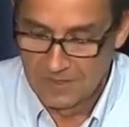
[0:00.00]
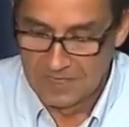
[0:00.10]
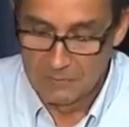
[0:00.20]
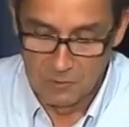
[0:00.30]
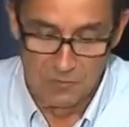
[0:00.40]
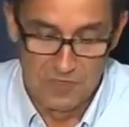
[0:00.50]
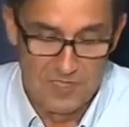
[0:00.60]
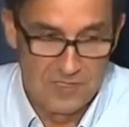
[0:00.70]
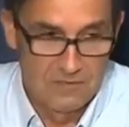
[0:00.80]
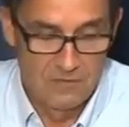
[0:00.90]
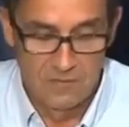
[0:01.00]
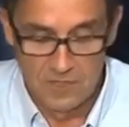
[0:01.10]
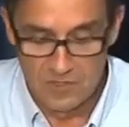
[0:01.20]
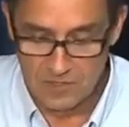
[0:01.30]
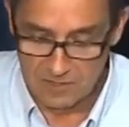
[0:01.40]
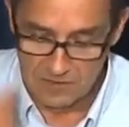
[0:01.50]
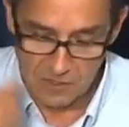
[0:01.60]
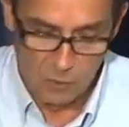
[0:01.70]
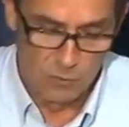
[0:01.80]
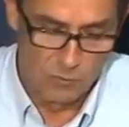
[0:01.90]
I'm convinced that
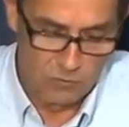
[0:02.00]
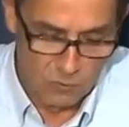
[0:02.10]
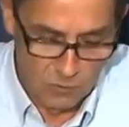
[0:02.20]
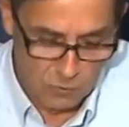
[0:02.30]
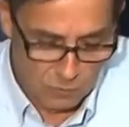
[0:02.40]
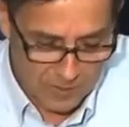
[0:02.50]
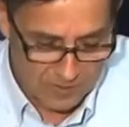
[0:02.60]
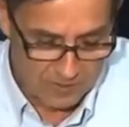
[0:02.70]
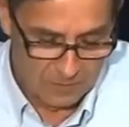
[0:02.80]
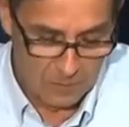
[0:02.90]
the euro will.